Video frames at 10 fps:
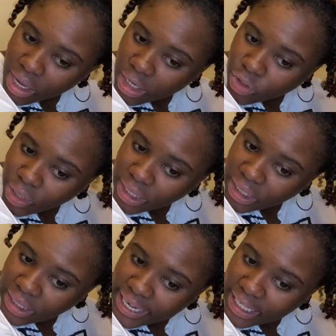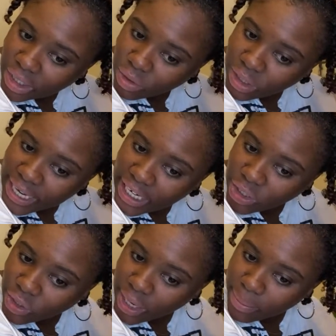Trina said, so
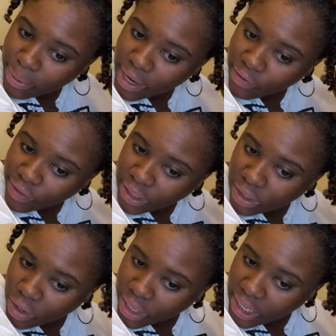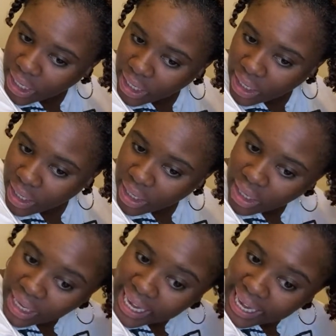texture and preference are key.
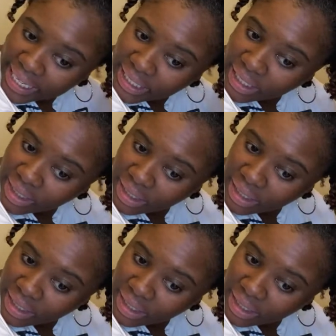Yes.